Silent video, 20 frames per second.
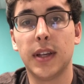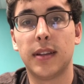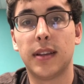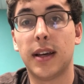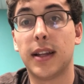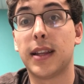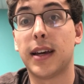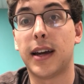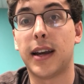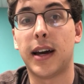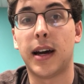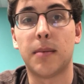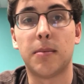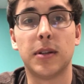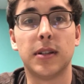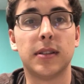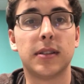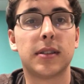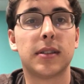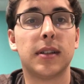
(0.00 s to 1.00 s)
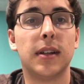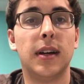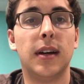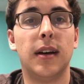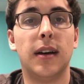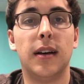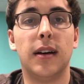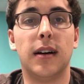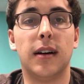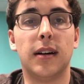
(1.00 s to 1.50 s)
that happens.
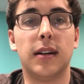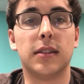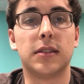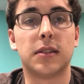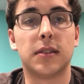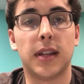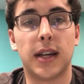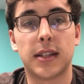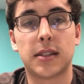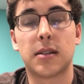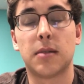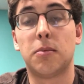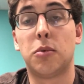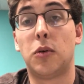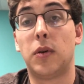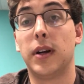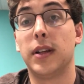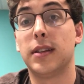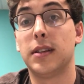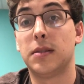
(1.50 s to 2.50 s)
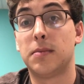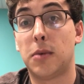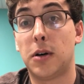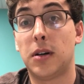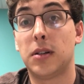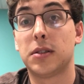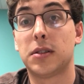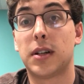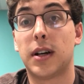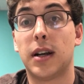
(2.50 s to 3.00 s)
So that's the point that
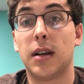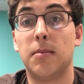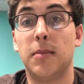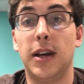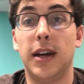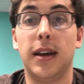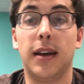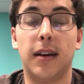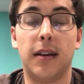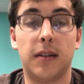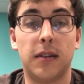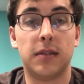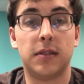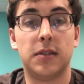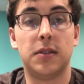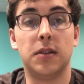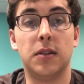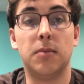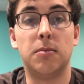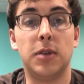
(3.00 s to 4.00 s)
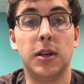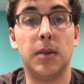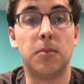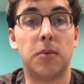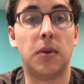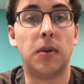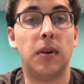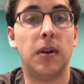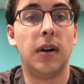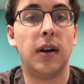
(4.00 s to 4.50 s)
Paul's trying to make to the
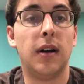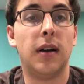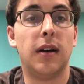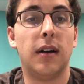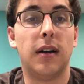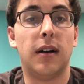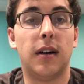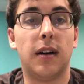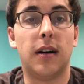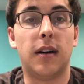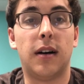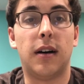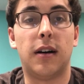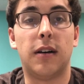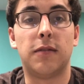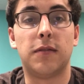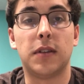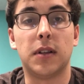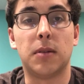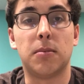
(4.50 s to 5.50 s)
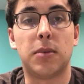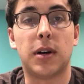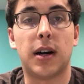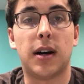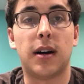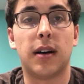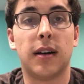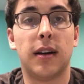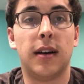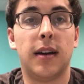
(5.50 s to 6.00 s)
people of
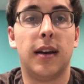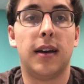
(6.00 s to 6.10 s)
Philippi.